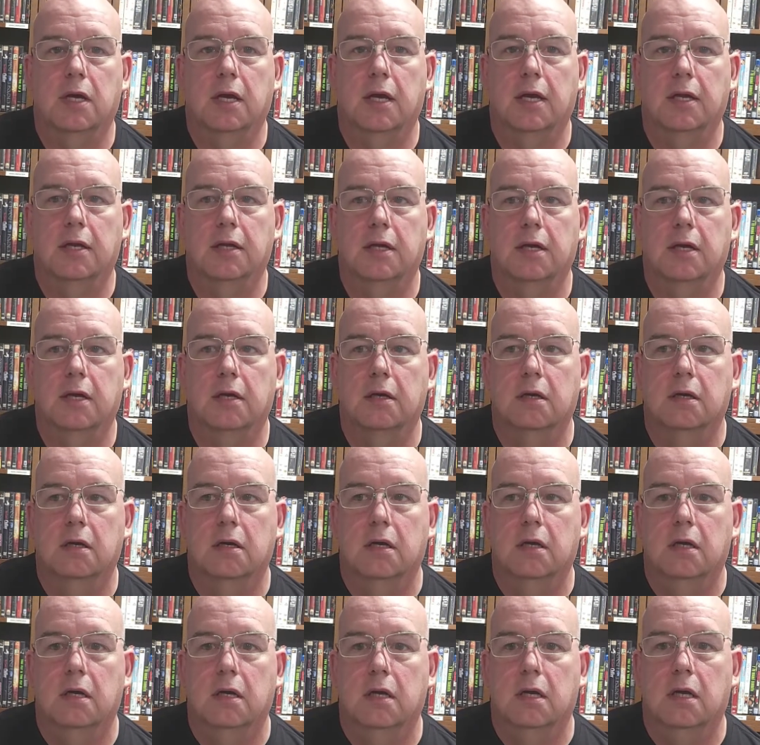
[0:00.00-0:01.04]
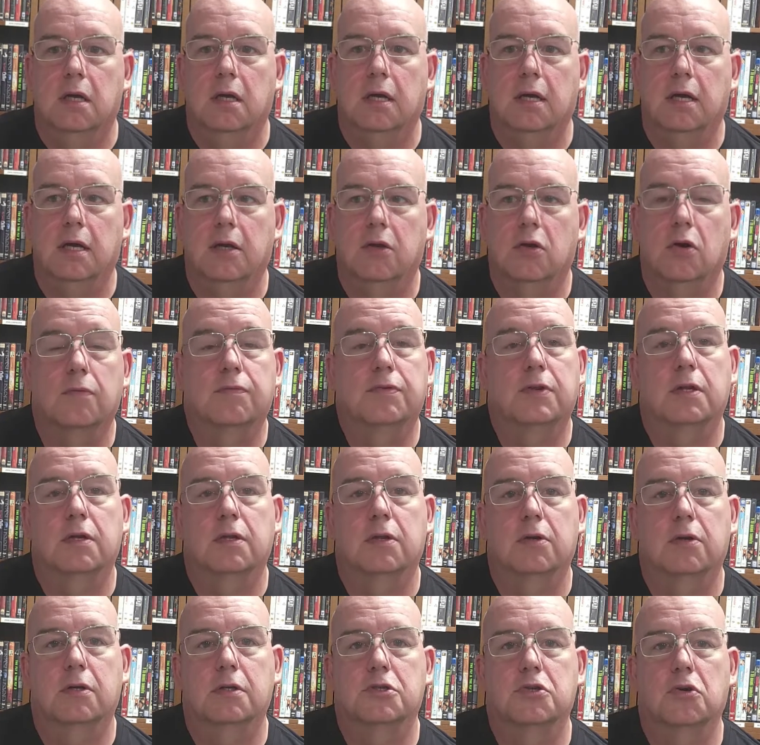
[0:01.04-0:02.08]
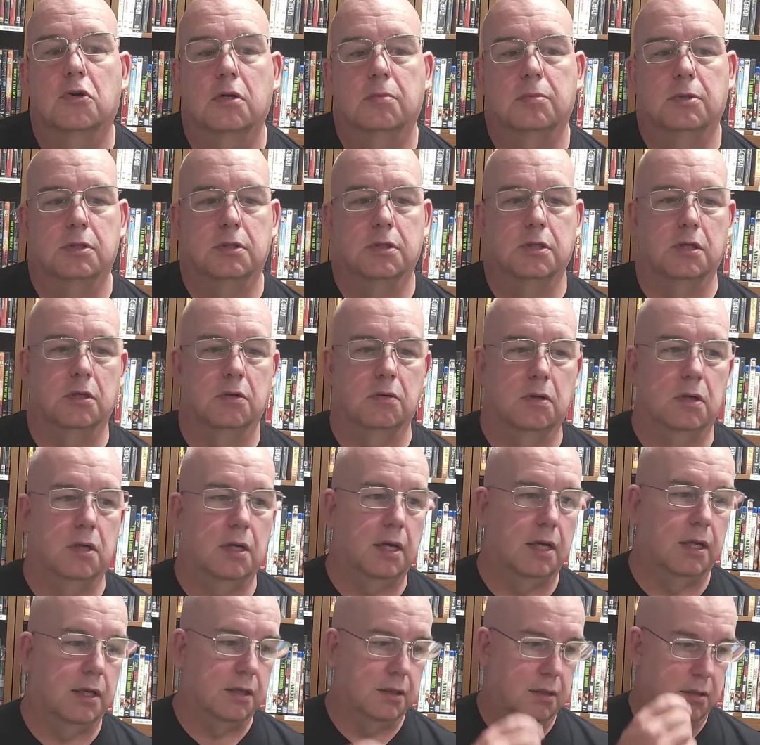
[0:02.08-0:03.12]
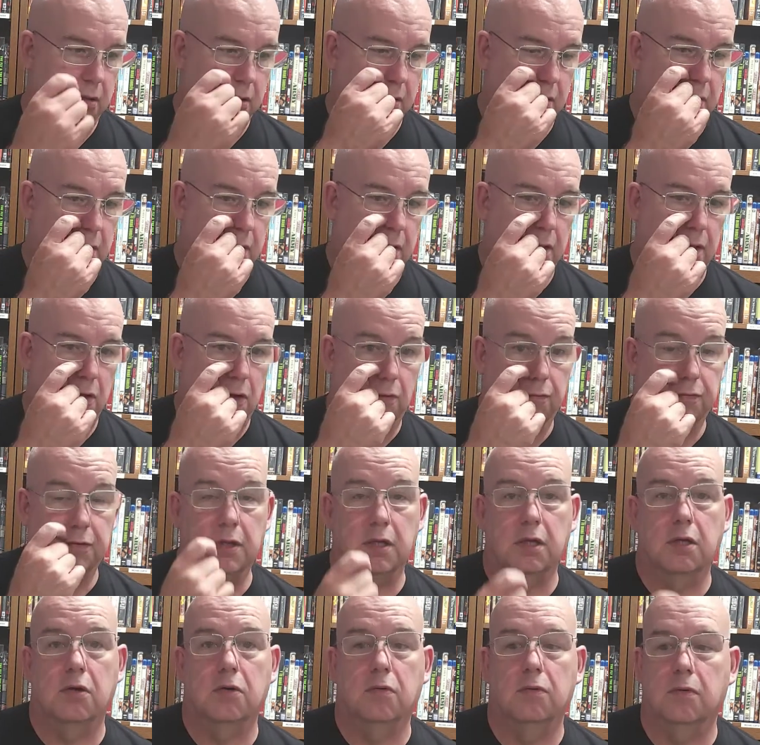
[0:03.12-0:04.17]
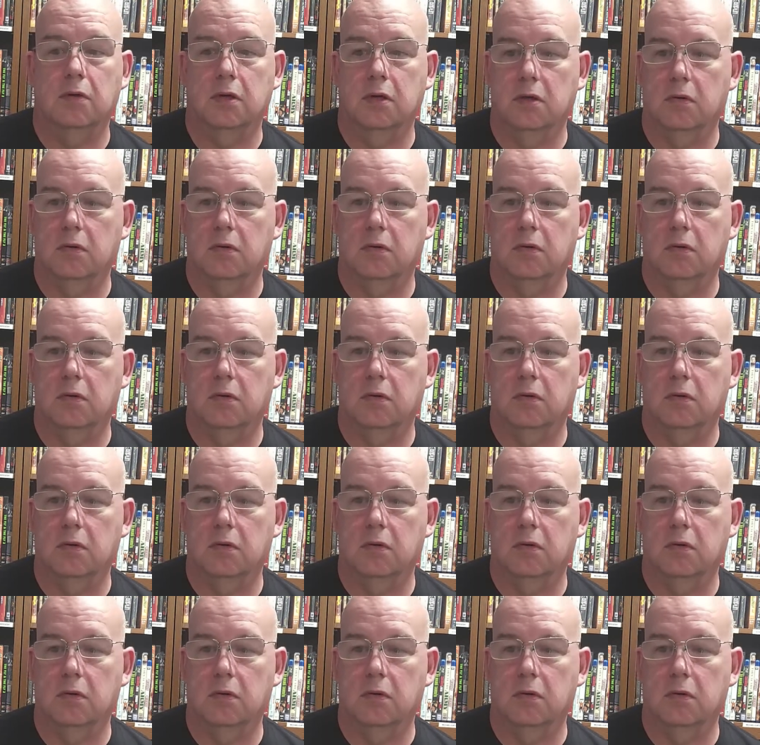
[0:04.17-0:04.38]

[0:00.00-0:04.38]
and hopefully they're enjoyable to you. And hopefully you